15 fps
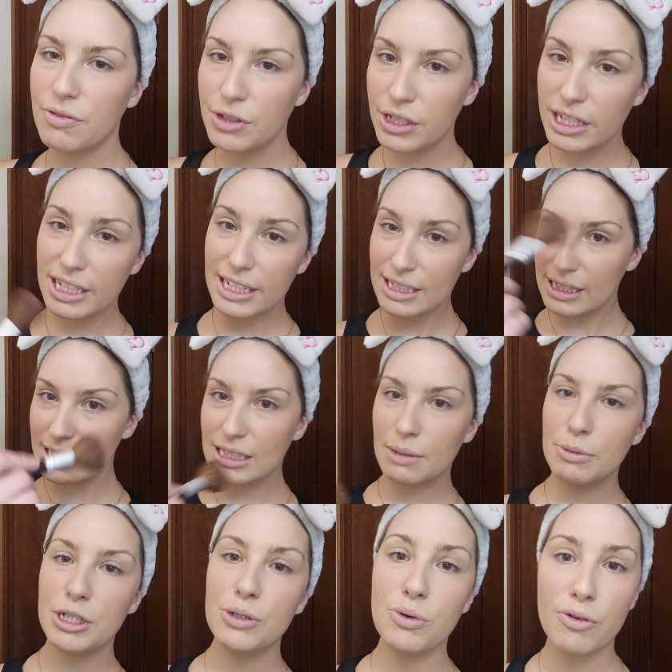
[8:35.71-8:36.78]
You're going to get to see
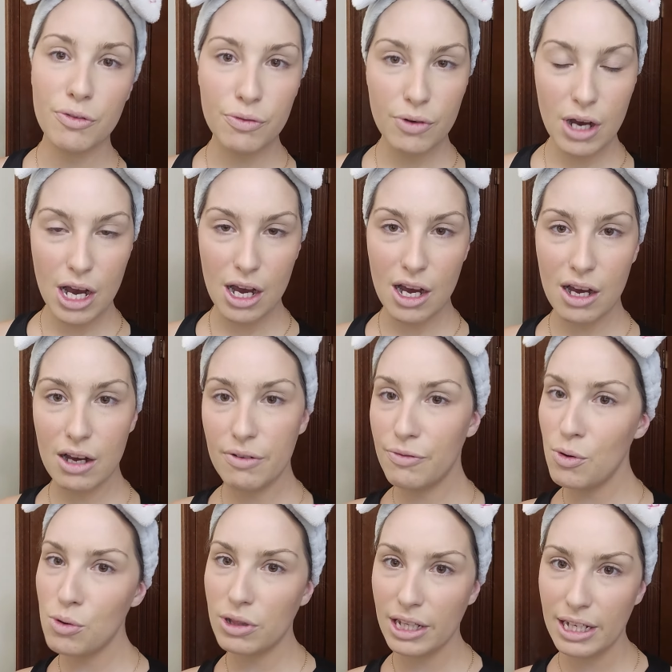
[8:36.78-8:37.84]
me do a
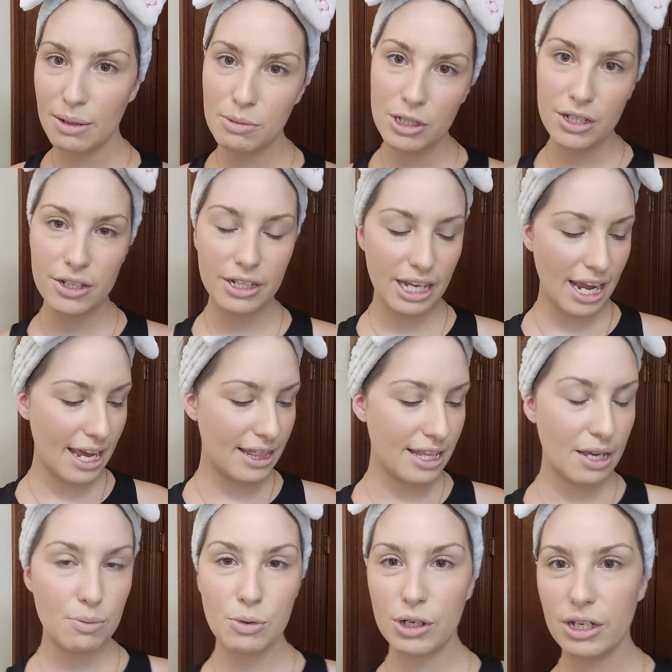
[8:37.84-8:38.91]
full glam look, and
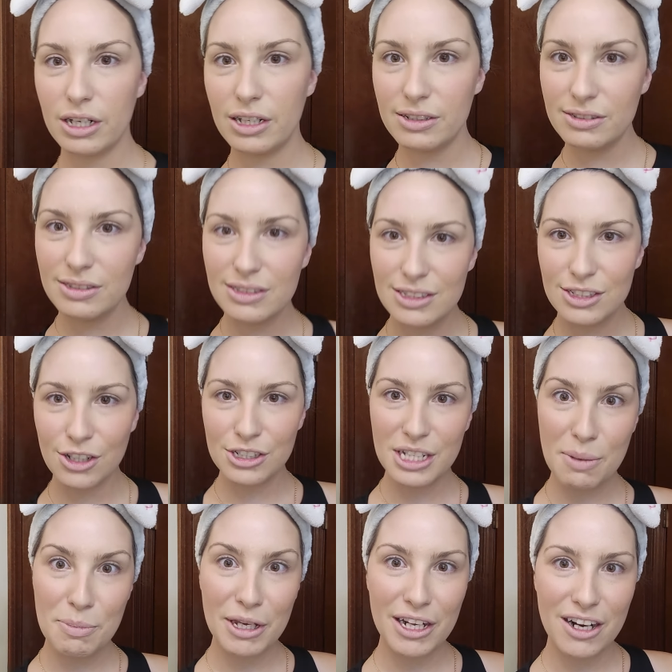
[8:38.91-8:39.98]
then we're going to start
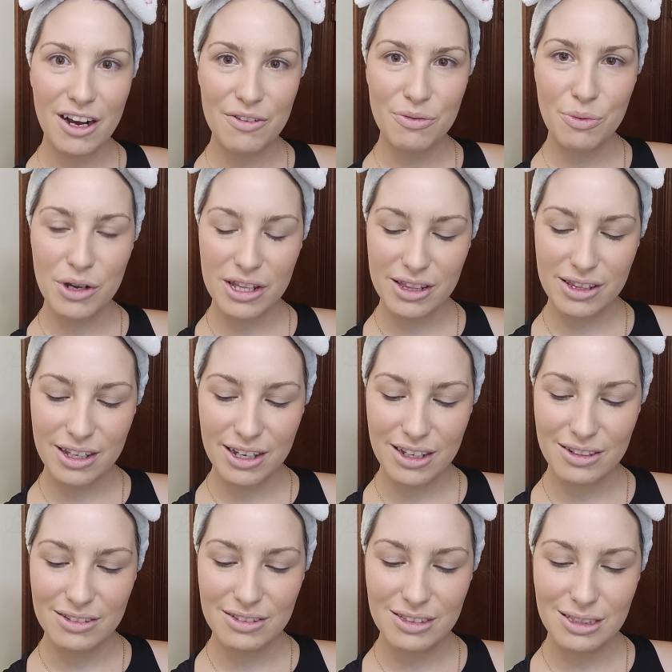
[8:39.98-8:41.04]
tipping it off with
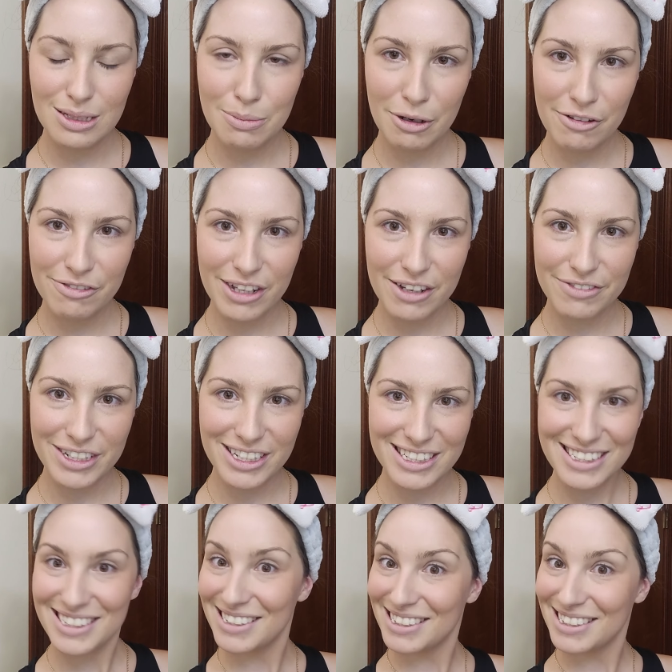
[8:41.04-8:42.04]
the butterfly effect.